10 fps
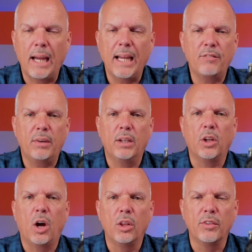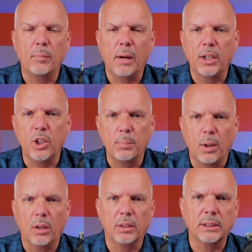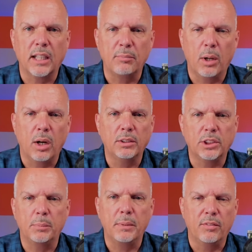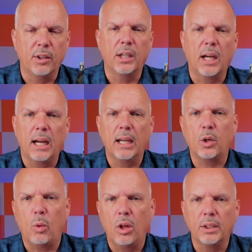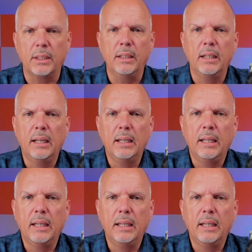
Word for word: I have found all of the MyQ products that I bought to be very high quality